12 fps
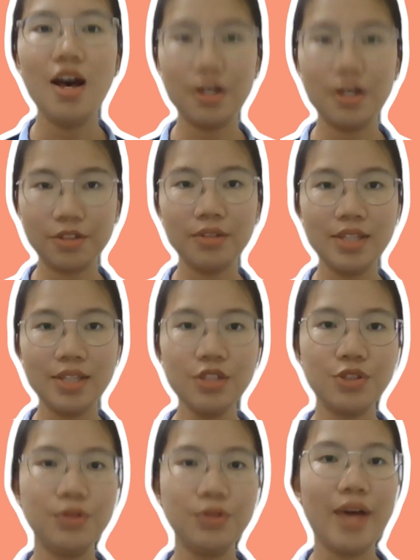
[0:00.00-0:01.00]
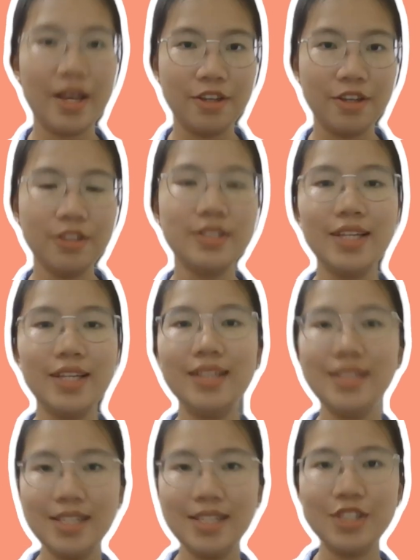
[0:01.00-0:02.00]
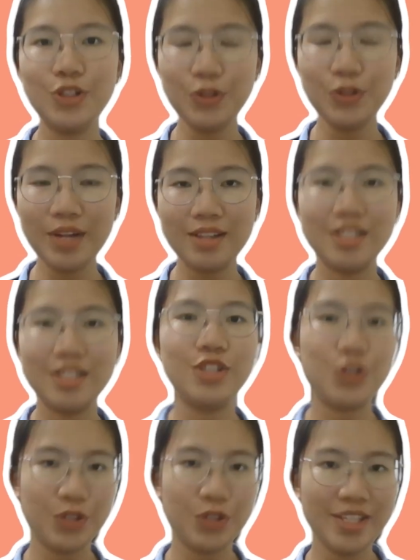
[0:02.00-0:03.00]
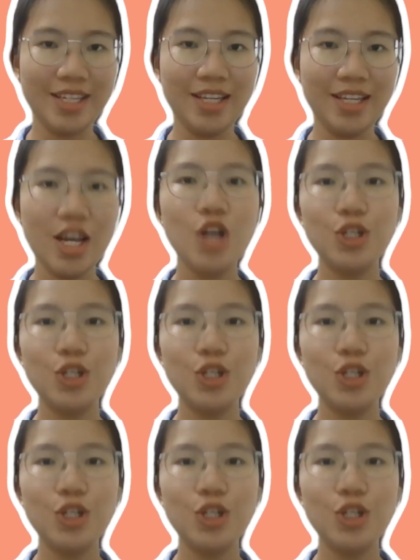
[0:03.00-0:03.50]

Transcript: According to ACUS in years 2020,